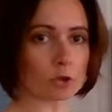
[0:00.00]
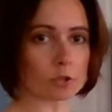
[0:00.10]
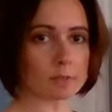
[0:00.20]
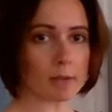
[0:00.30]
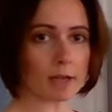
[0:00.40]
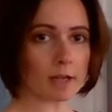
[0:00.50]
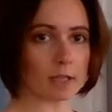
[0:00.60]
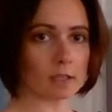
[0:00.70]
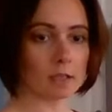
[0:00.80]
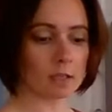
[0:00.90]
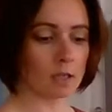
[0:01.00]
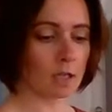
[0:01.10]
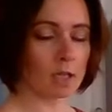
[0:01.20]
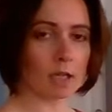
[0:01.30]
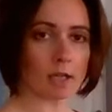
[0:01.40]
curls back in
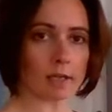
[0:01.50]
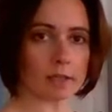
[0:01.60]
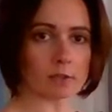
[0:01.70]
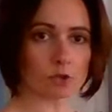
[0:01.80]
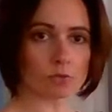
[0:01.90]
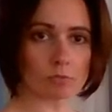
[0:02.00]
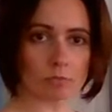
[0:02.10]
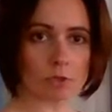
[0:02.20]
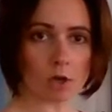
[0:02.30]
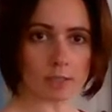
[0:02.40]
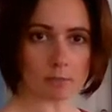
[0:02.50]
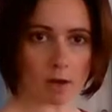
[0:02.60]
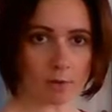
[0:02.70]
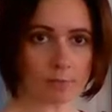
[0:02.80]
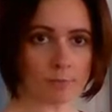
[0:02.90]
and toss them
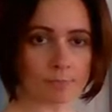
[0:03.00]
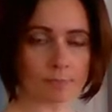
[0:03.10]
up.